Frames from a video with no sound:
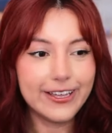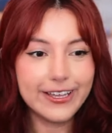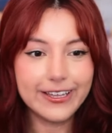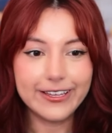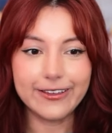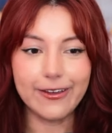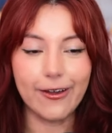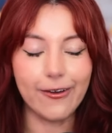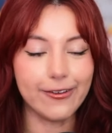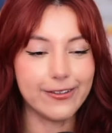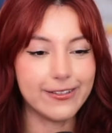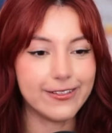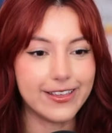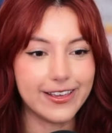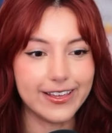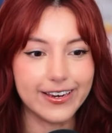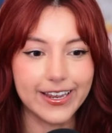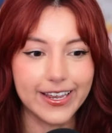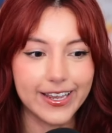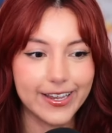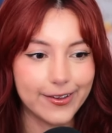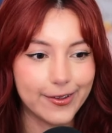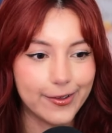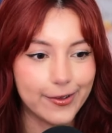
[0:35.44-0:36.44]
y'all did
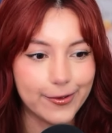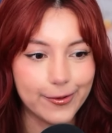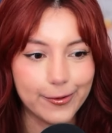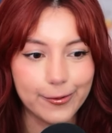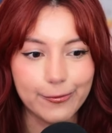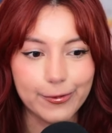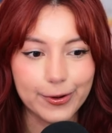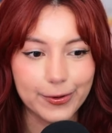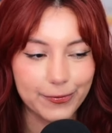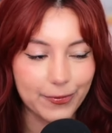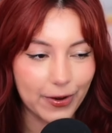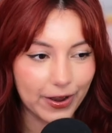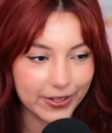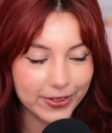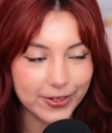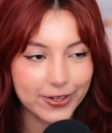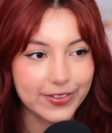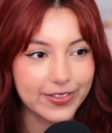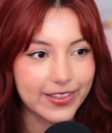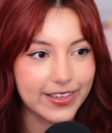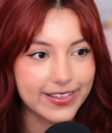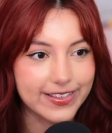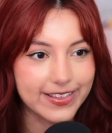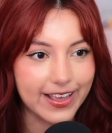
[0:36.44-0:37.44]
it who were
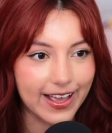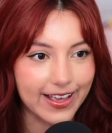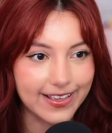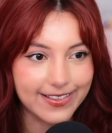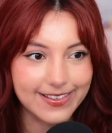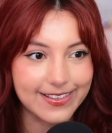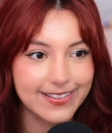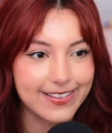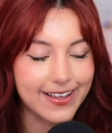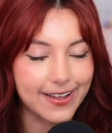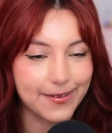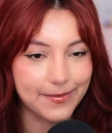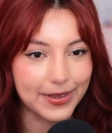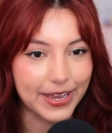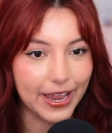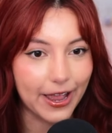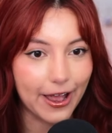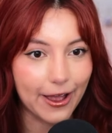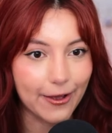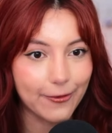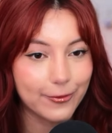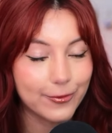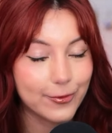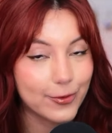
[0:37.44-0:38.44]
watching this as it's coming
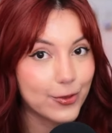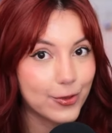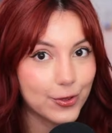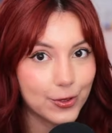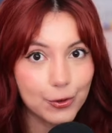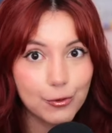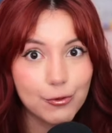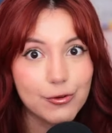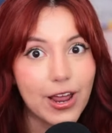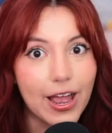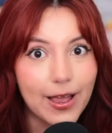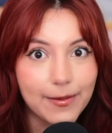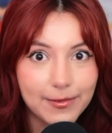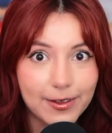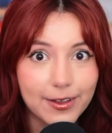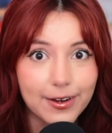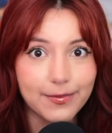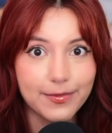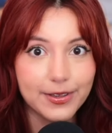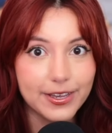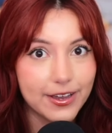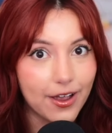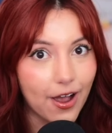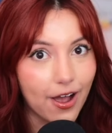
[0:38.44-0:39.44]
out. Soon I'm gonna
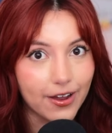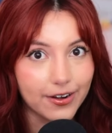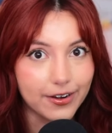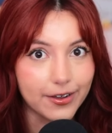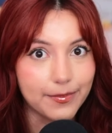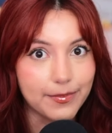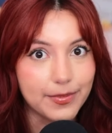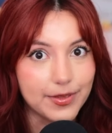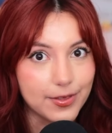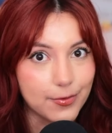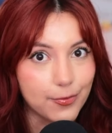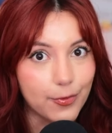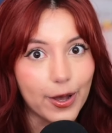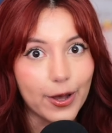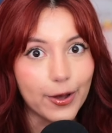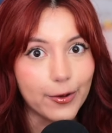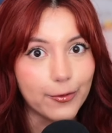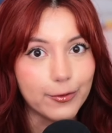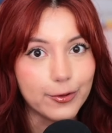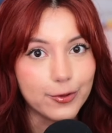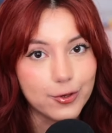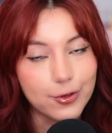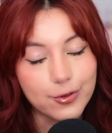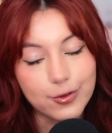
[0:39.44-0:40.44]
be caught up as well,
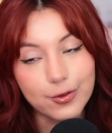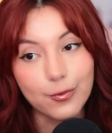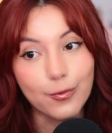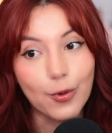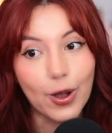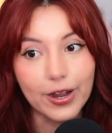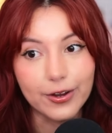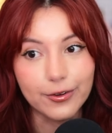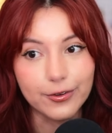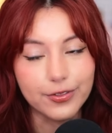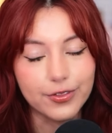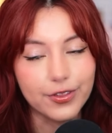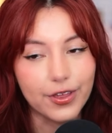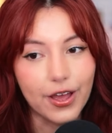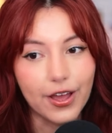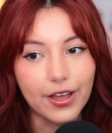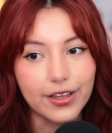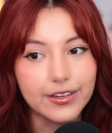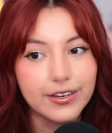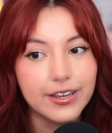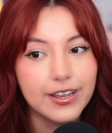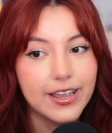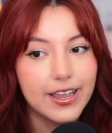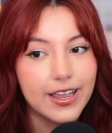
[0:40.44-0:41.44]
which is a wild
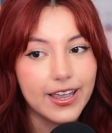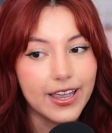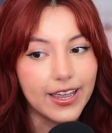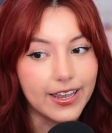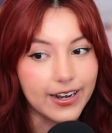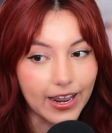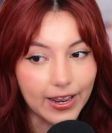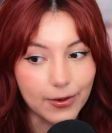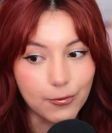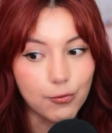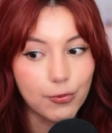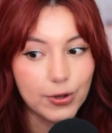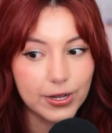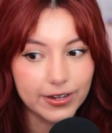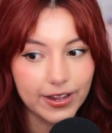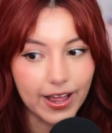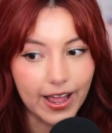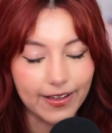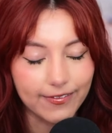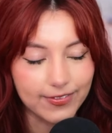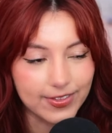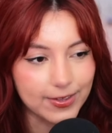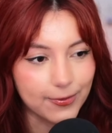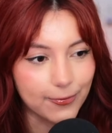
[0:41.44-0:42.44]
thought, and I will
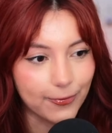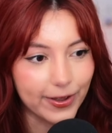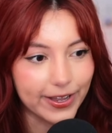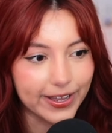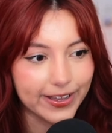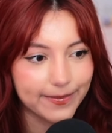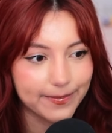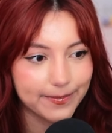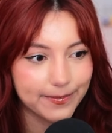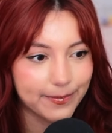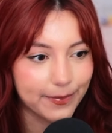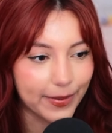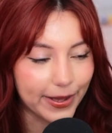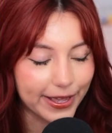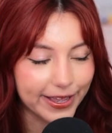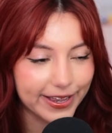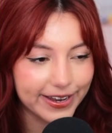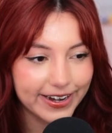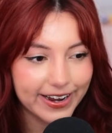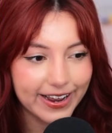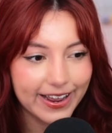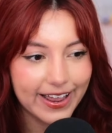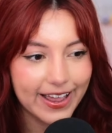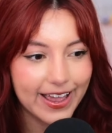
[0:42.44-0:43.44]
have to wait, but
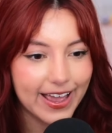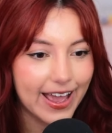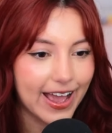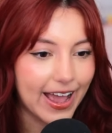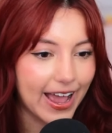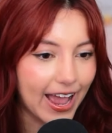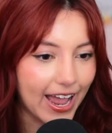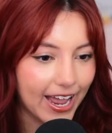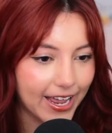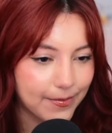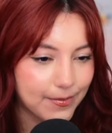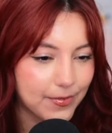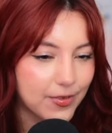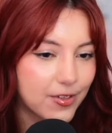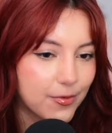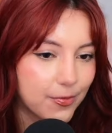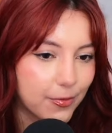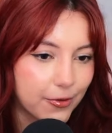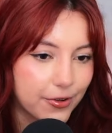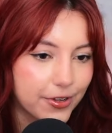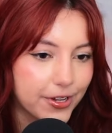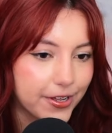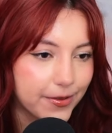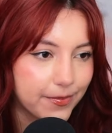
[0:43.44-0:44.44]
I'm
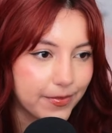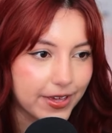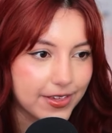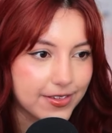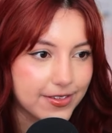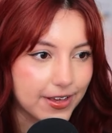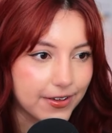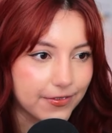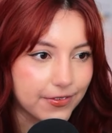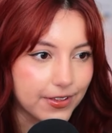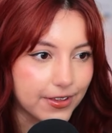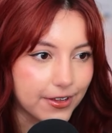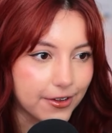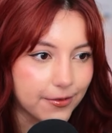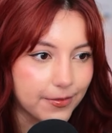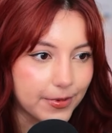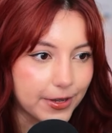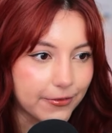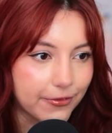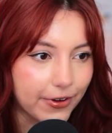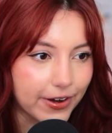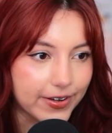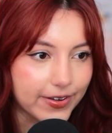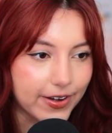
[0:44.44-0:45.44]
spoiling myself a little
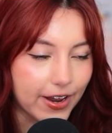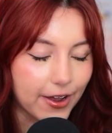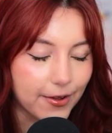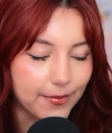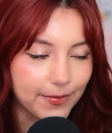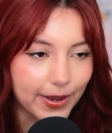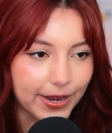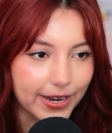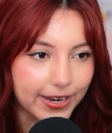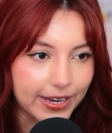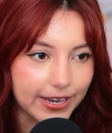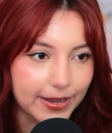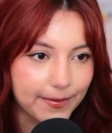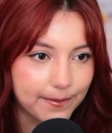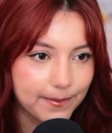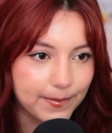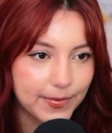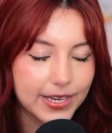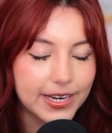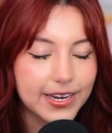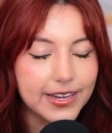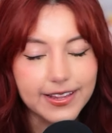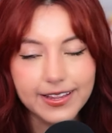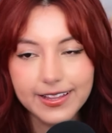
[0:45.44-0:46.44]
bit right now by
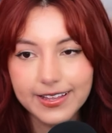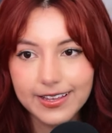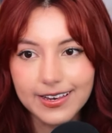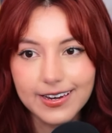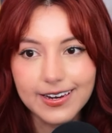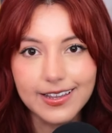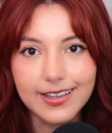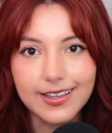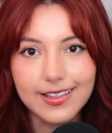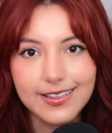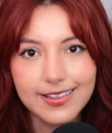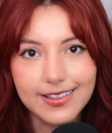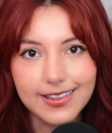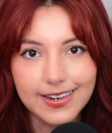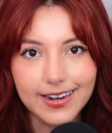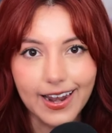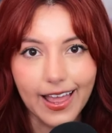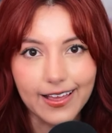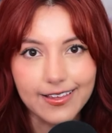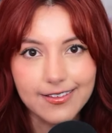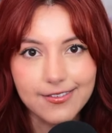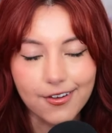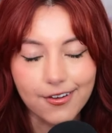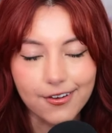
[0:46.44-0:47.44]
immediately getting into the
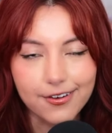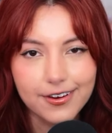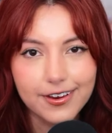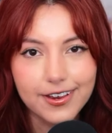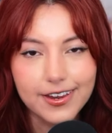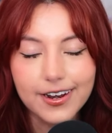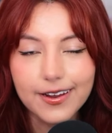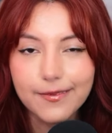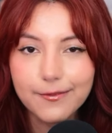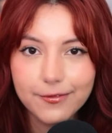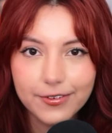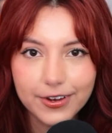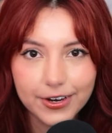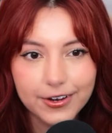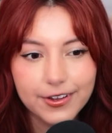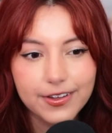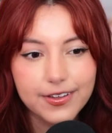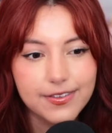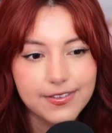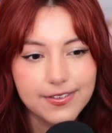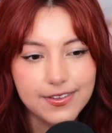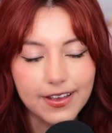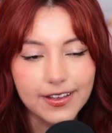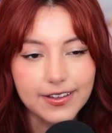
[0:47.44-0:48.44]
next arc, and I'm very
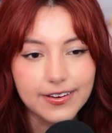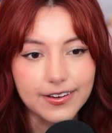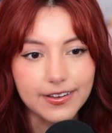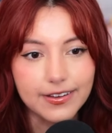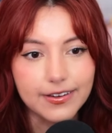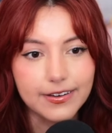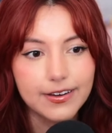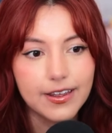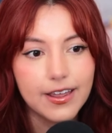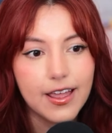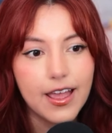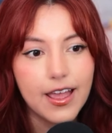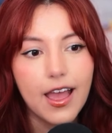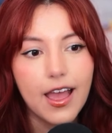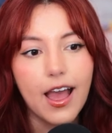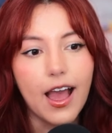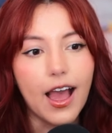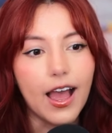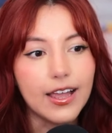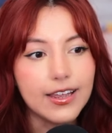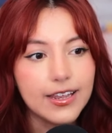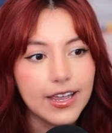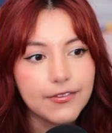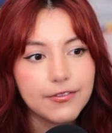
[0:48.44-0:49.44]
excited.
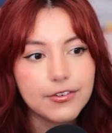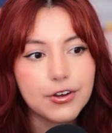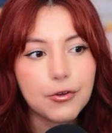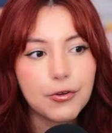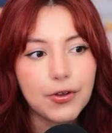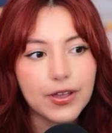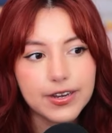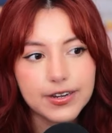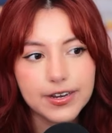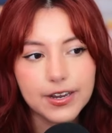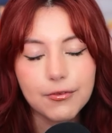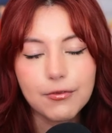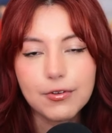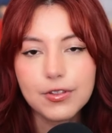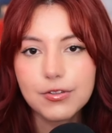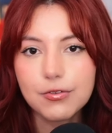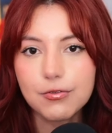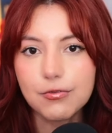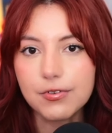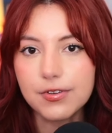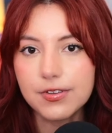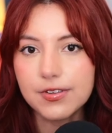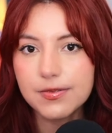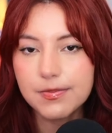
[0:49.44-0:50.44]
I have no idea what to
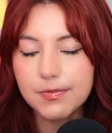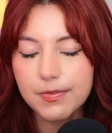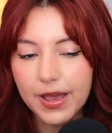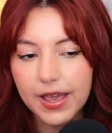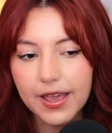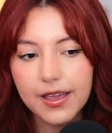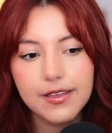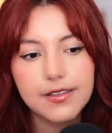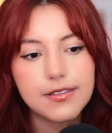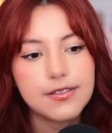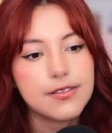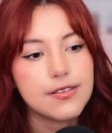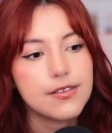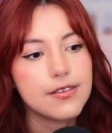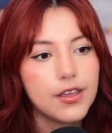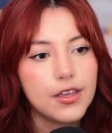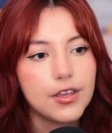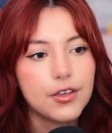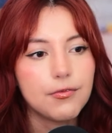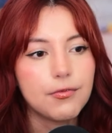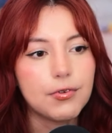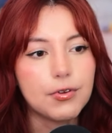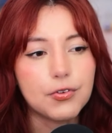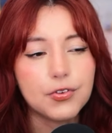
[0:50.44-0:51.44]
expect.
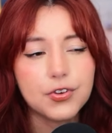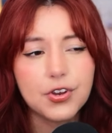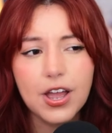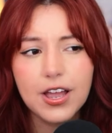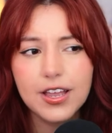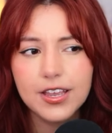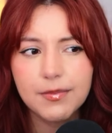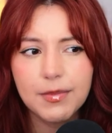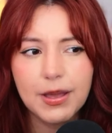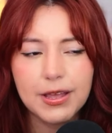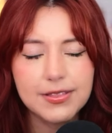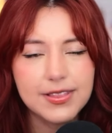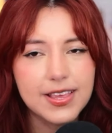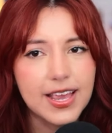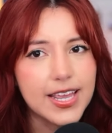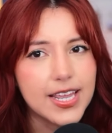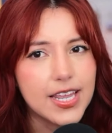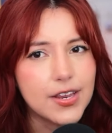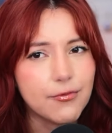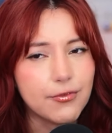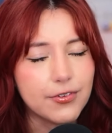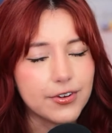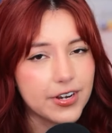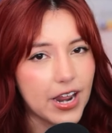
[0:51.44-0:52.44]
We were talking about
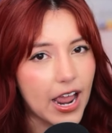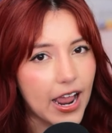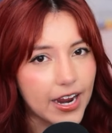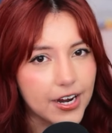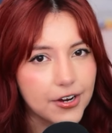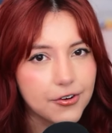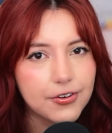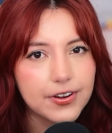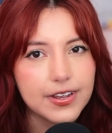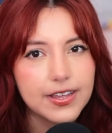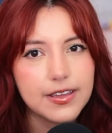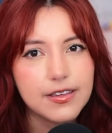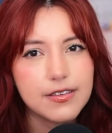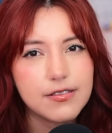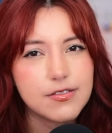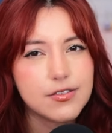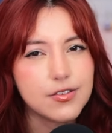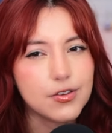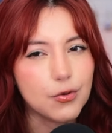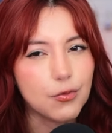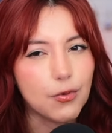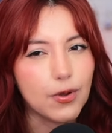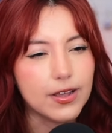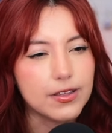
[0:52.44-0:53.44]
Tengen retiring,
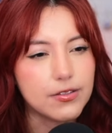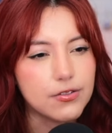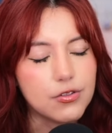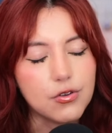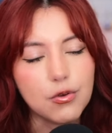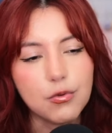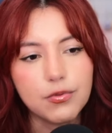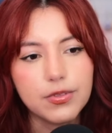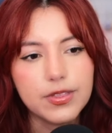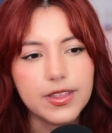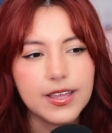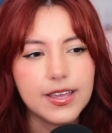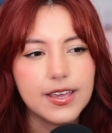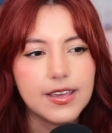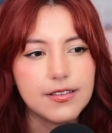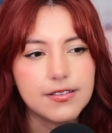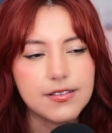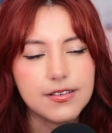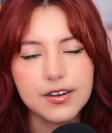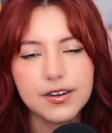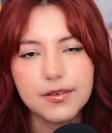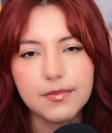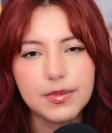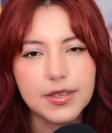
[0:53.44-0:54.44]
so I don't think he's
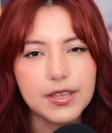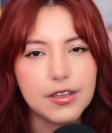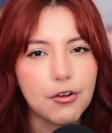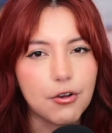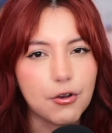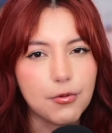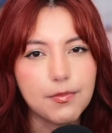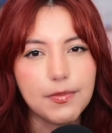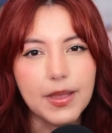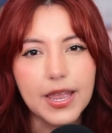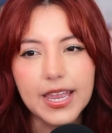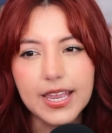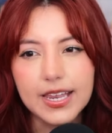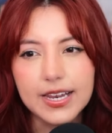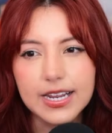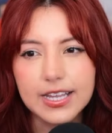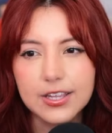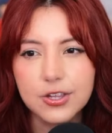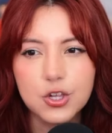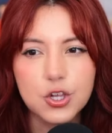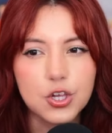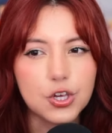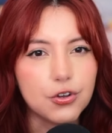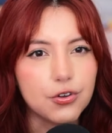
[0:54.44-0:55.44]
gonna be our main
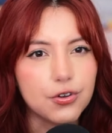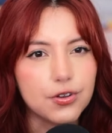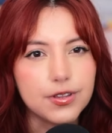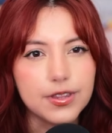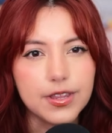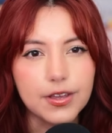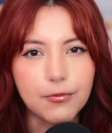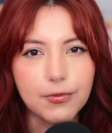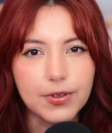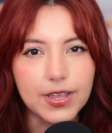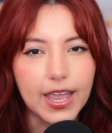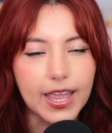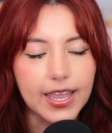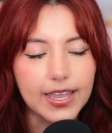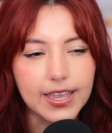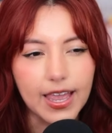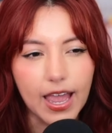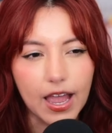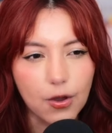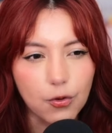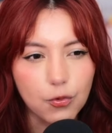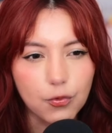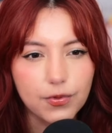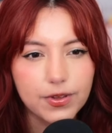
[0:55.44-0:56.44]
Hashira that we hang
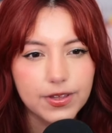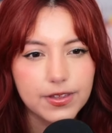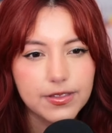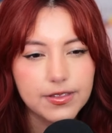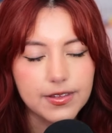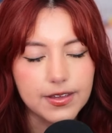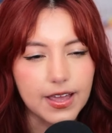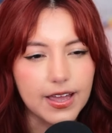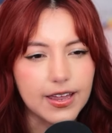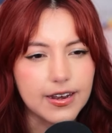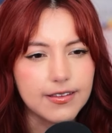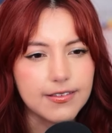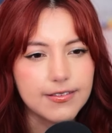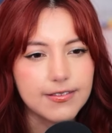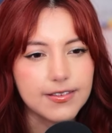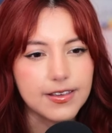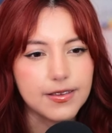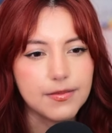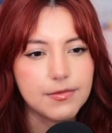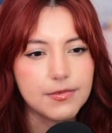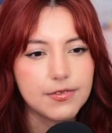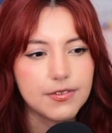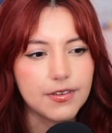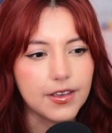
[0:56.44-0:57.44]
out with. It kind of
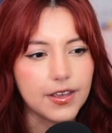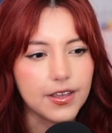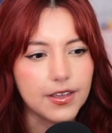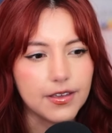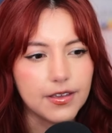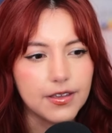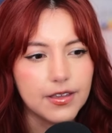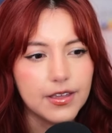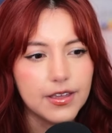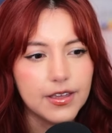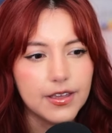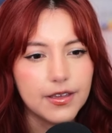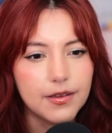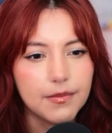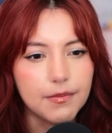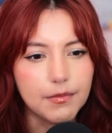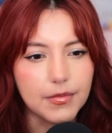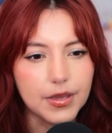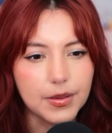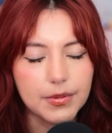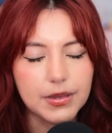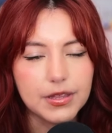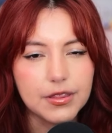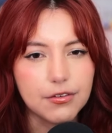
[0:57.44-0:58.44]
seems like
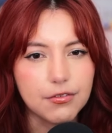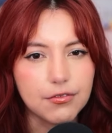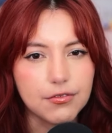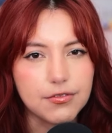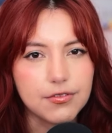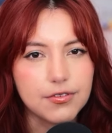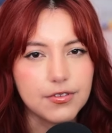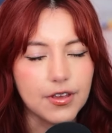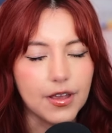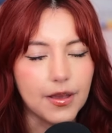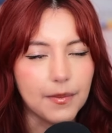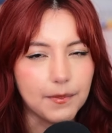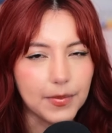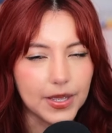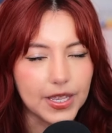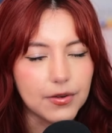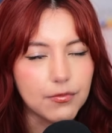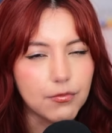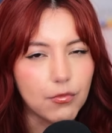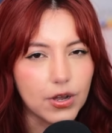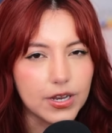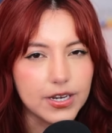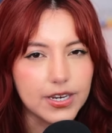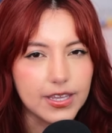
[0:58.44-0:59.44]
maybe there's a main
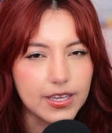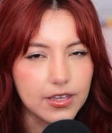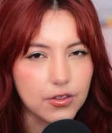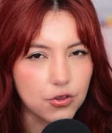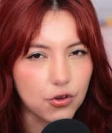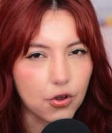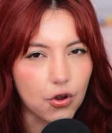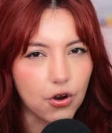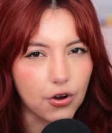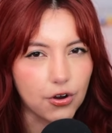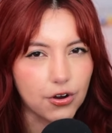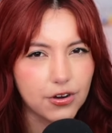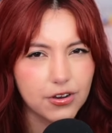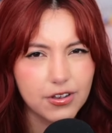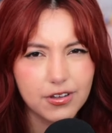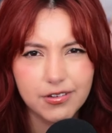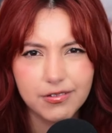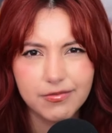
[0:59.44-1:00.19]
one each arc